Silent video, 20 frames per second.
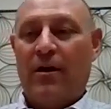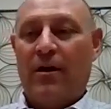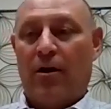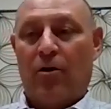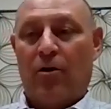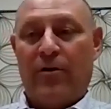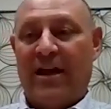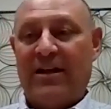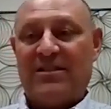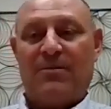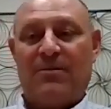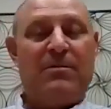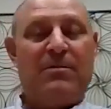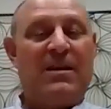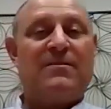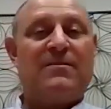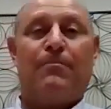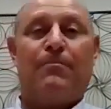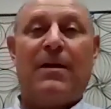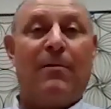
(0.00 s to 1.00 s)
okay, it's a
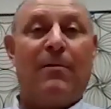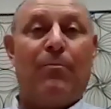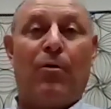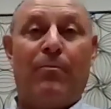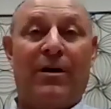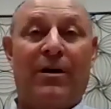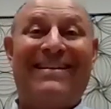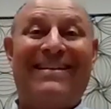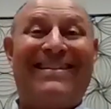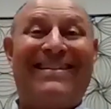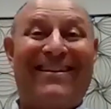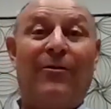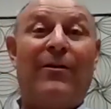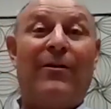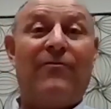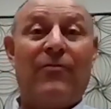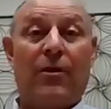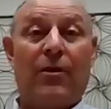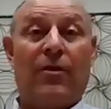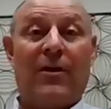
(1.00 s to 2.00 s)
piece of paper, but until
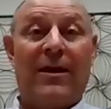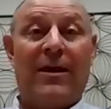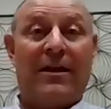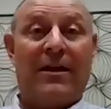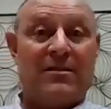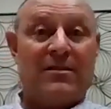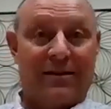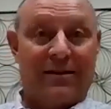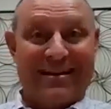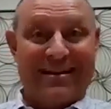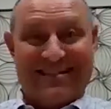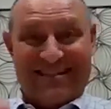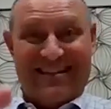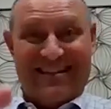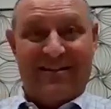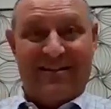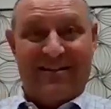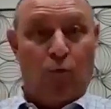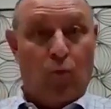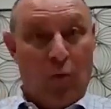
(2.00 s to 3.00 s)
everything is
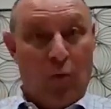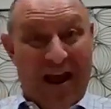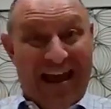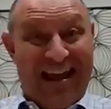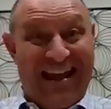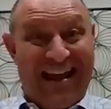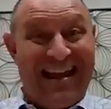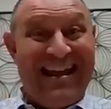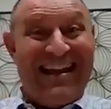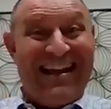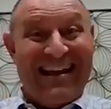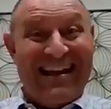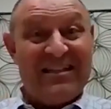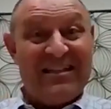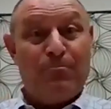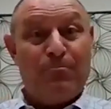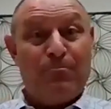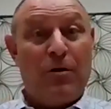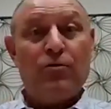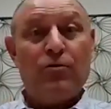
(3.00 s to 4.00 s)
listed the way it's
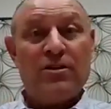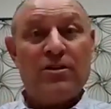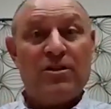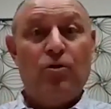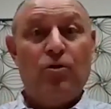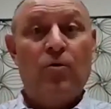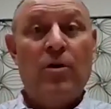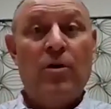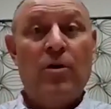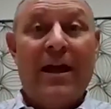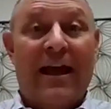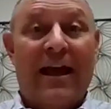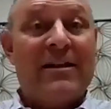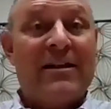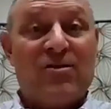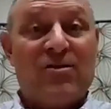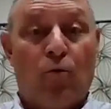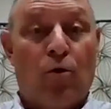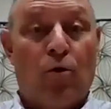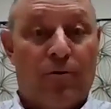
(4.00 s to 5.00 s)
supposed to,
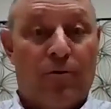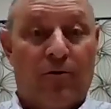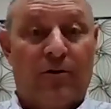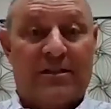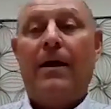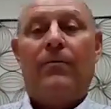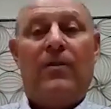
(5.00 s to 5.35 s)
it's worthless.